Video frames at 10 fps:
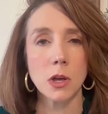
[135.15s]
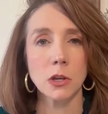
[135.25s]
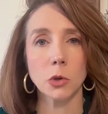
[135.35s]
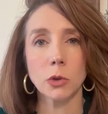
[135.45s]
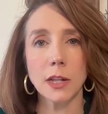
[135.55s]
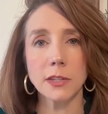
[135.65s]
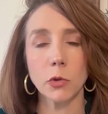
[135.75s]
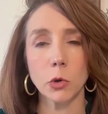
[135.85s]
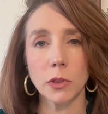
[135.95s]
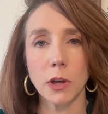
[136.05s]
so lots of
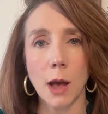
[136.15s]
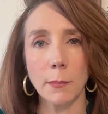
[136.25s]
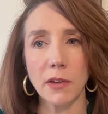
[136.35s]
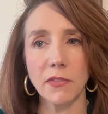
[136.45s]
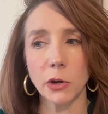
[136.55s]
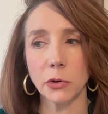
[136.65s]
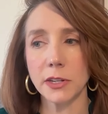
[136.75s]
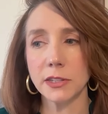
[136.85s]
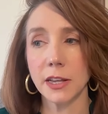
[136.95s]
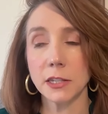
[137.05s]
work with combat
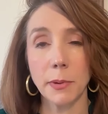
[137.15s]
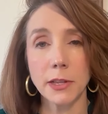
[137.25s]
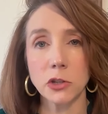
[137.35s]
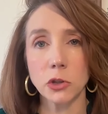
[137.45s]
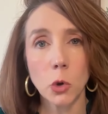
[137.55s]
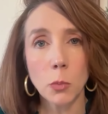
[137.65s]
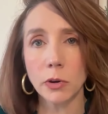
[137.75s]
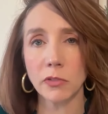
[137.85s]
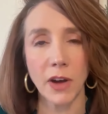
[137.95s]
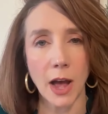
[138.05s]
veterans, has been so
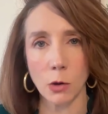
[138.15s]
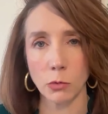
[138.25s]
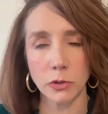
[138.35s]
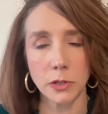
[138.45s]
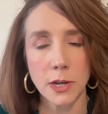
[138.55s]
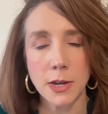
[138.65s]
profound.